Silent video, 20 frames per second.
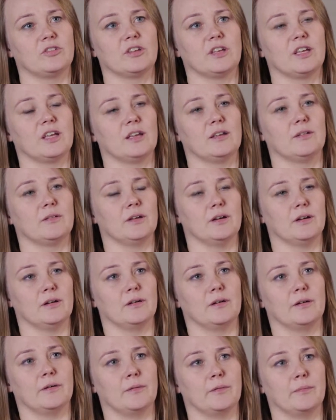say,
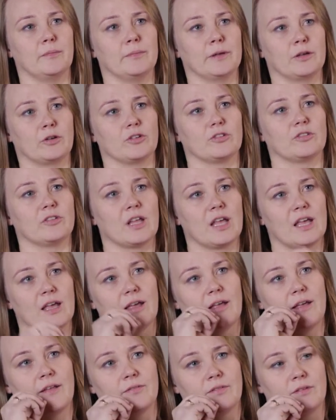
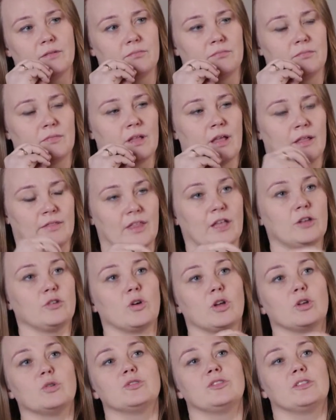and then
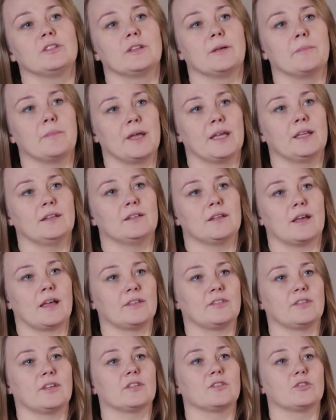you are losing the main
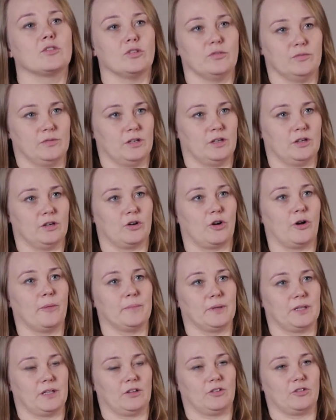essence of the
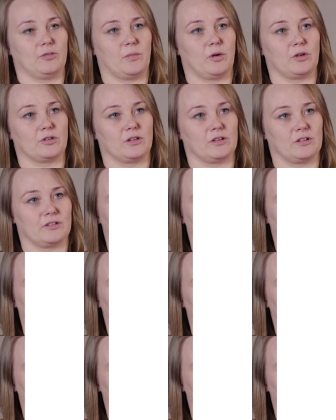competence model.